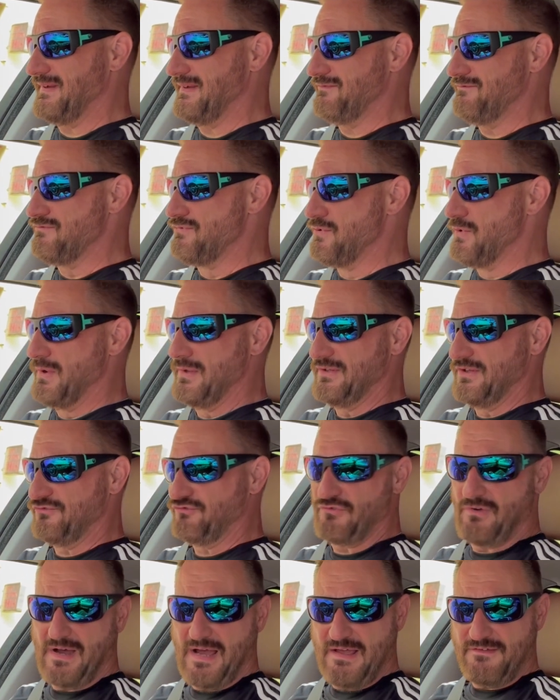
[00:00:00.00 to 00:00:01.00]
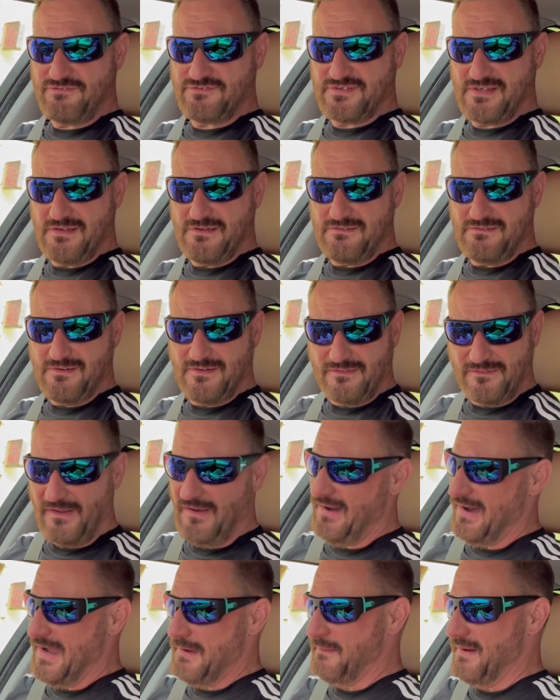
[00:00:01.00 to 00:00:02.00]
ruined the drive. So on the
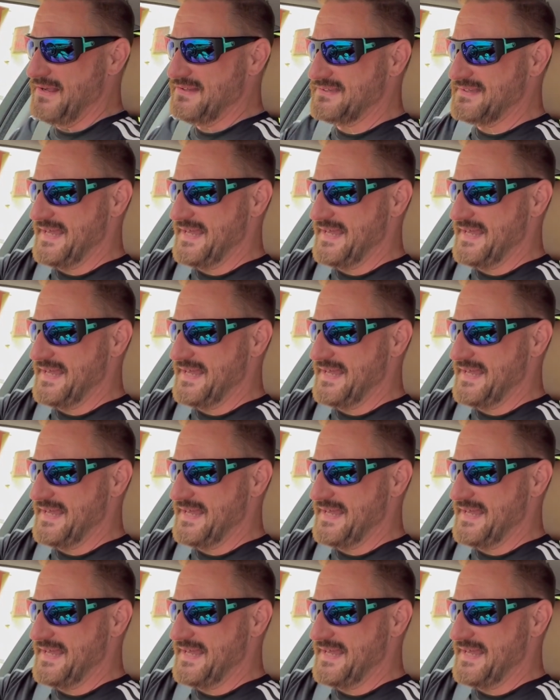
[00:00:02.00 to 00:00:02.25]
highways and